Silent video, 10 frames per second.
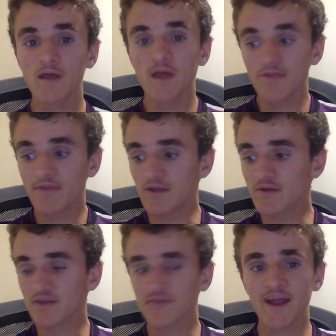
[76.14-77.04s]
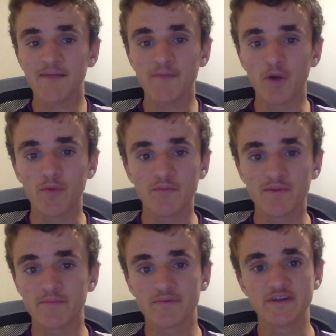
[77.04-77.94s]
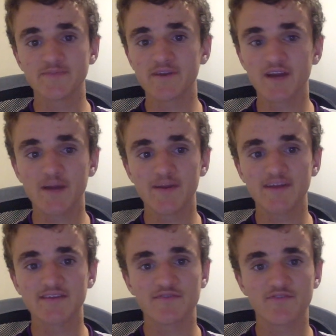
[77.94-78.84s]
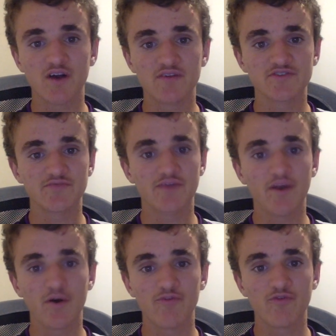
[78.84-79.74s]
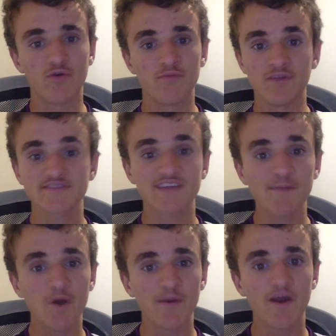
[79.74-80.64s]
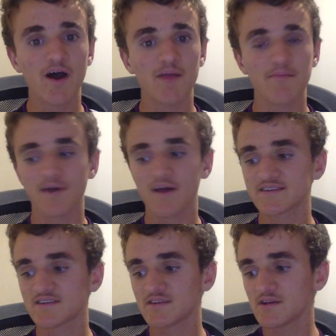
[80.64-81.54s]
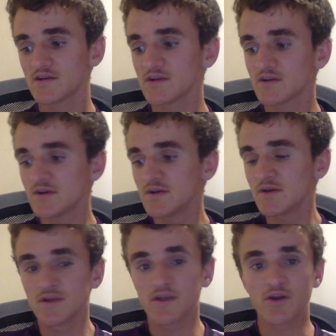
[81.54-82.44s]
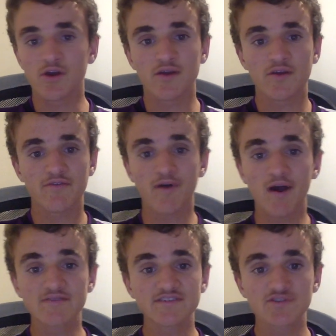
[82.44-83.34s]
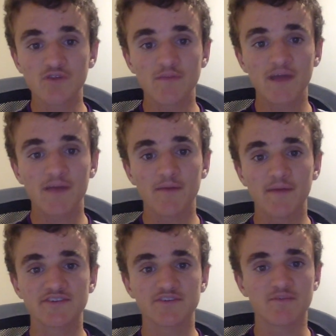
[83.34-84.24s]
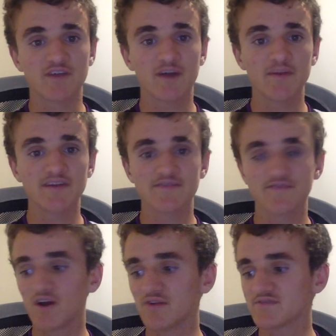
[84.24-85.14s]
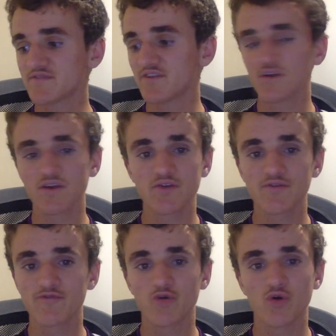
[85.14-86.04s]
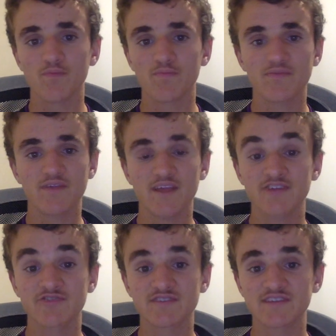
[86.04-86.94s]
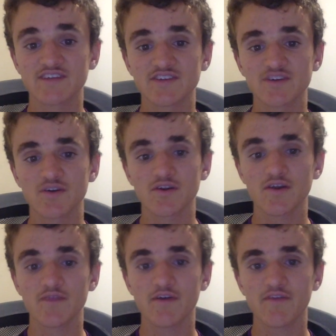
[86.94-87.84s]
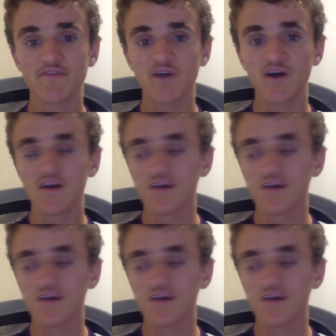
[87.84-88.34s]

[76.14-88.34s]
They're looking great, Melbourne, but Brisbane are coming into the finals in red hot form. Not saying Melbourne aren't, but you know, finals is all about momentum. Coming into finals, if you're not in good form, history says you're not going to go very far.